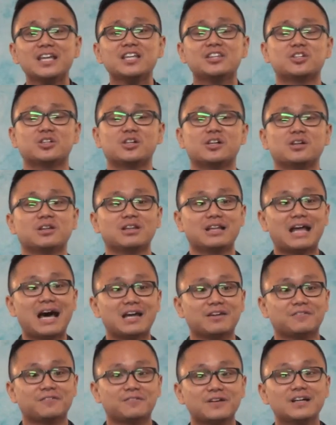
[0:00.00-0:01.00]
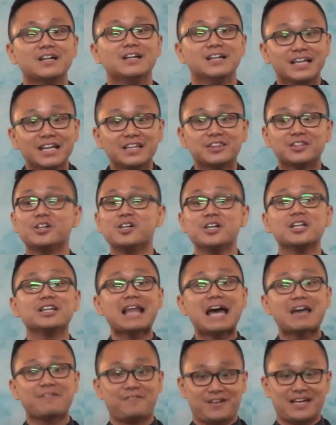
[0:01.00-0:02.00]
eternal life." Eternal
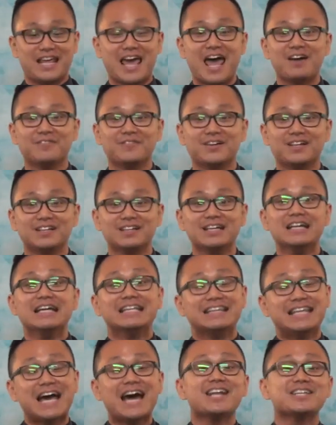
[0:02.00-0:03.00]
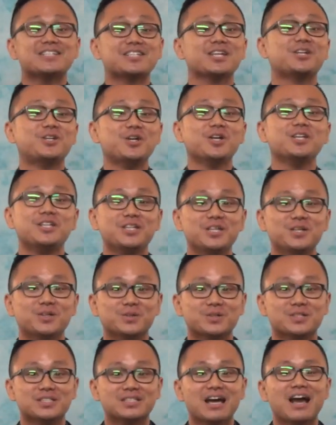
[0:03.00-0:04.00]
life in heaven. That is the good
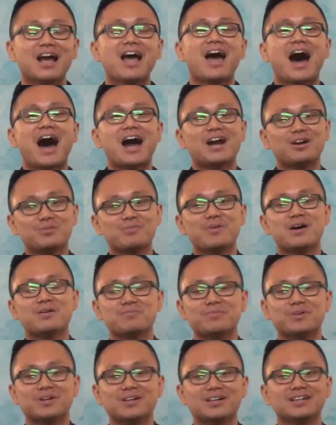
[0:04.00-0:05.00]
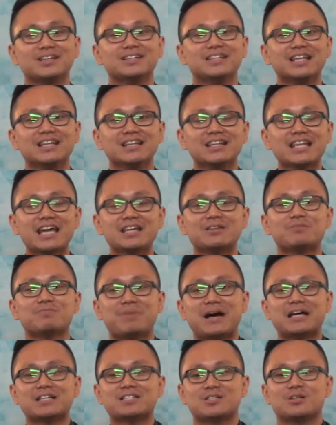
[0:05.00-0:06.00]
news. I remember the late
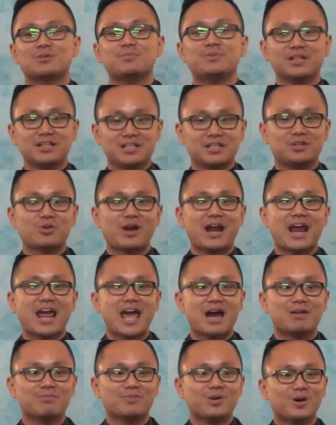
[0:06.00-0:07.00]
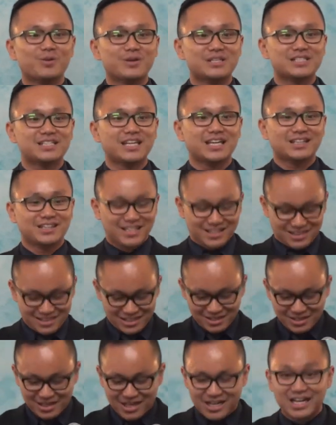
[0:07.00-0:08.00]
Pastor Billy Graham always said that
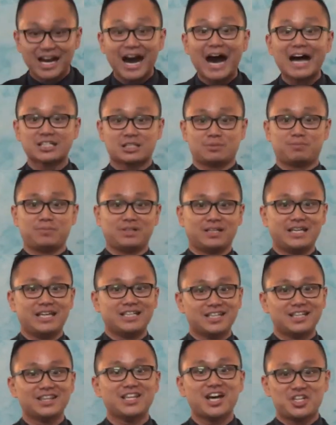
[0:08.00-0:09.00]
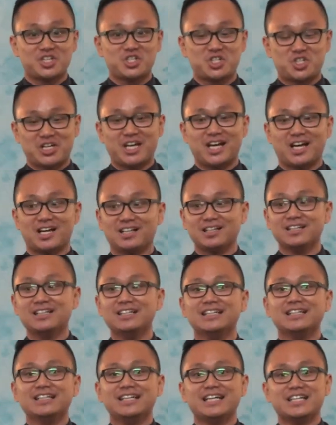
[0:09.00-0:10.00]
the gospel in a nutshell
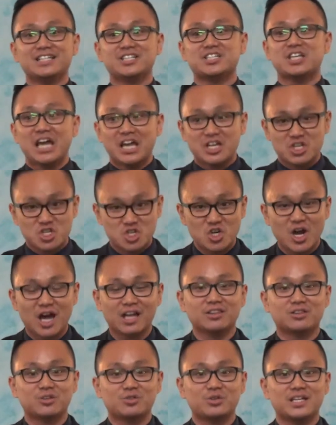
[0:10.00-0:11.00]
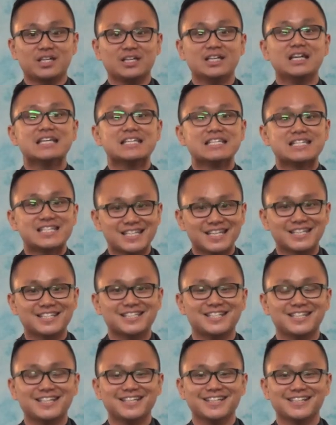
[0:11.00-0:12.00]
is John 3,
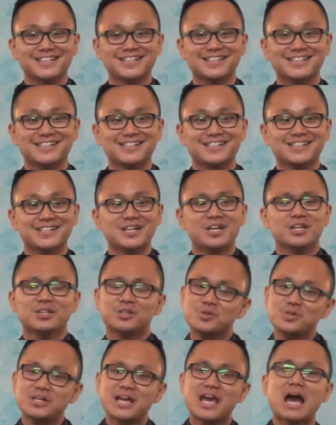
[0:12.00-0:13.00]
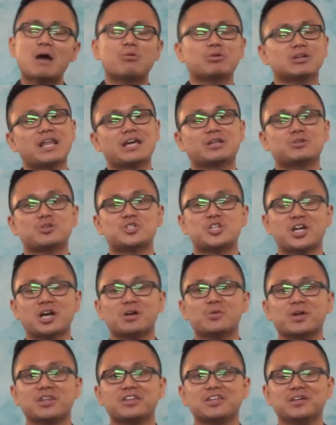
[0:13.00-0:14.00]
16. Today I would like to share
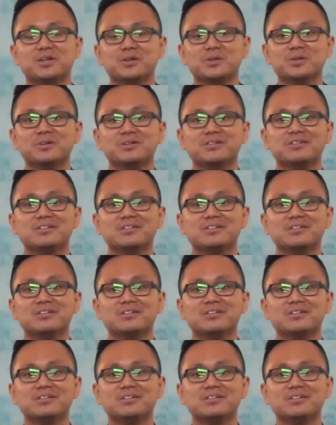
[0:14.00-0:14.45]
with you